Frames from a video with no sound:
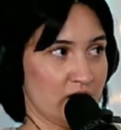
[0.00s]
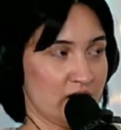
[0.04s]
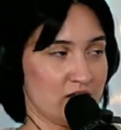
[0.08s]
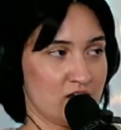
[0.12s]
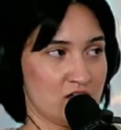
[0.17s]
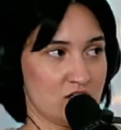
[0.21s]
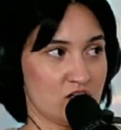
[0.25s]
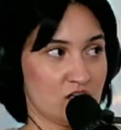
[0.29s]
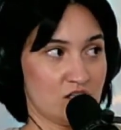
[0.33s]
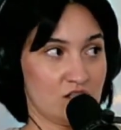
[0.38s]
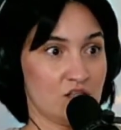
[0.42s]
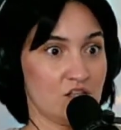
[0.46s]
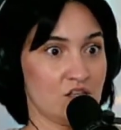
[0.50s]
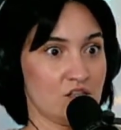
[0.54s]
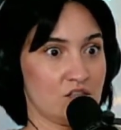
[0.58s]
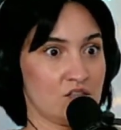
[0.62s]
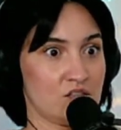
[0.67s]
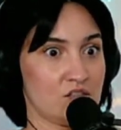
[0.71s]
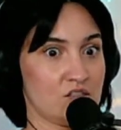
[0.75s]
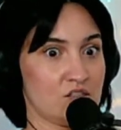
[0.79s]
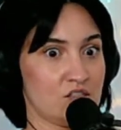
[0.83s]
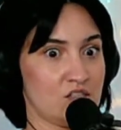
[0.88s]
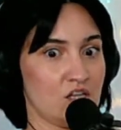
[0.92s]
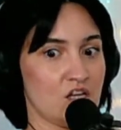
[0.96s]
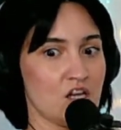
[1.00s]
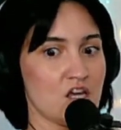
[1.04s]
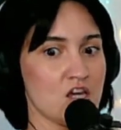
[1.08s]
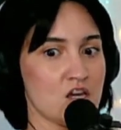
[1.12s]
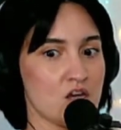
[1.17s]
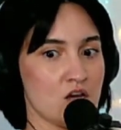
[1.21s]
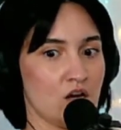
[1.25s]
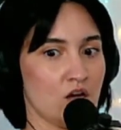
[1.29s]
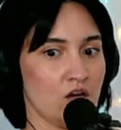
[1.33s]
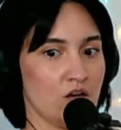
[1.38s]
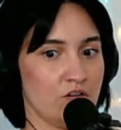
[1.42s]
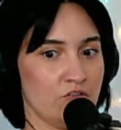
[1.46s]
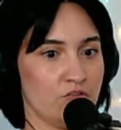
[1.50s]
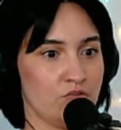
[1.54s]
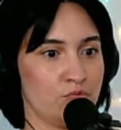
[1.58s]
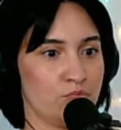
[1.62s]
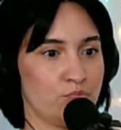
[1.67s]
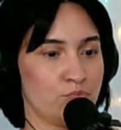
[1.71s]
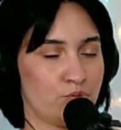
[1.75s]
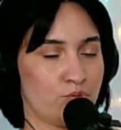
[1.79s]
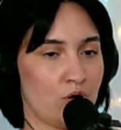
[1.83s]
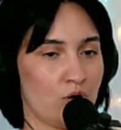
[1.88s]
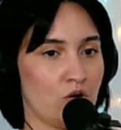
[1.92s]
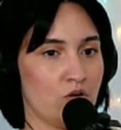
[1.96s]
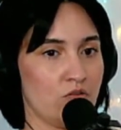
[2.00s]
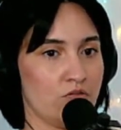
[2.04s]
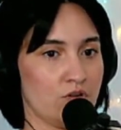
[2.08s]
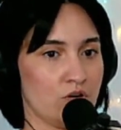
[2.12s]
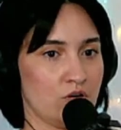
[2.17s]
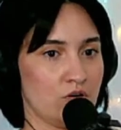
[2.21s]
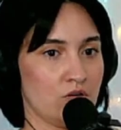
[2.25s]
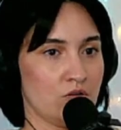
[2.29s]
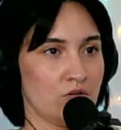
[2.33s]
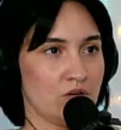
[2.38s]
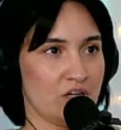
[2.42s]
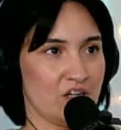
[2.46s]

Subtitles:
and then just the city of Provo,